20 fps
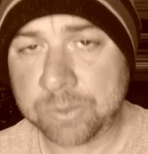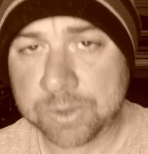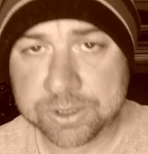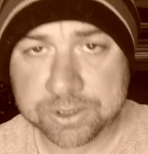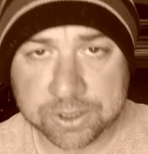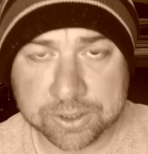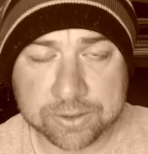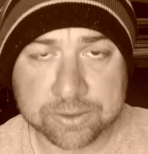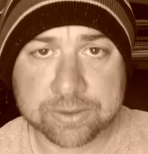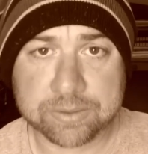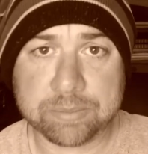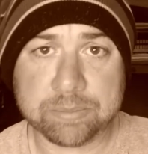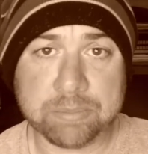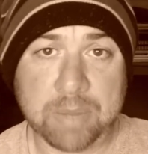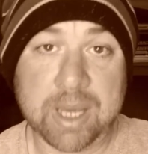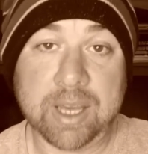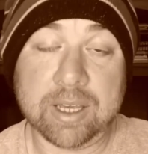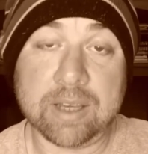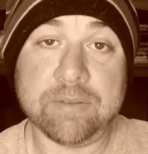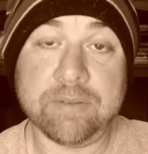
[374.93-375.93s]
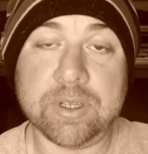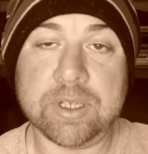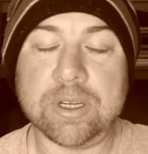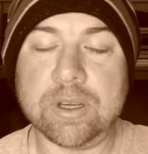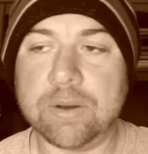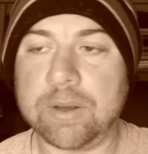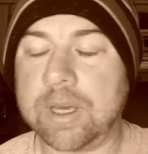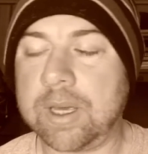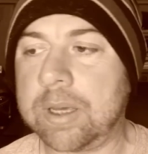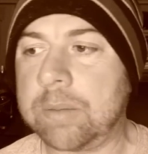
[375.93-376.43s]
which is making a
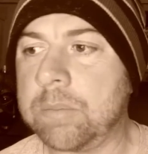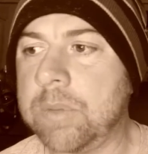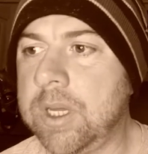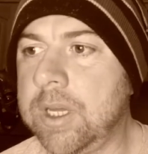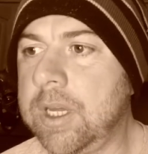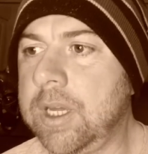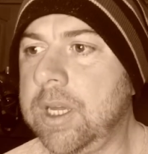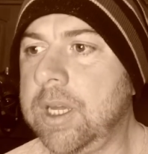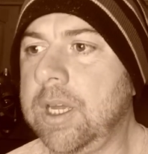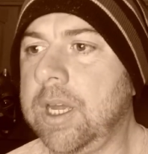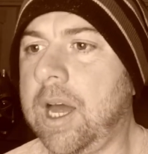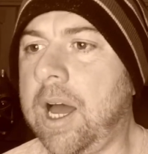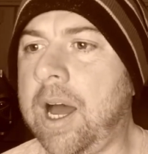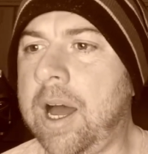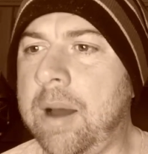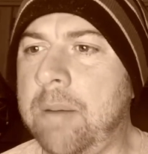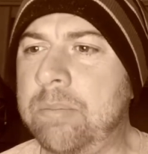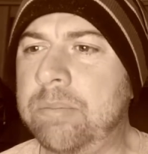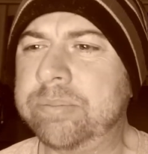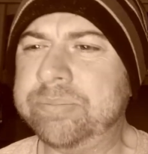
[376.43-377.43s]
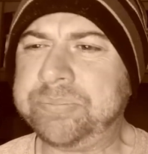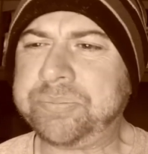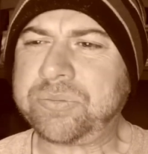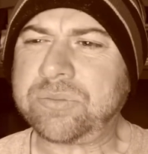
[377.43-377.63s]
video game. Um,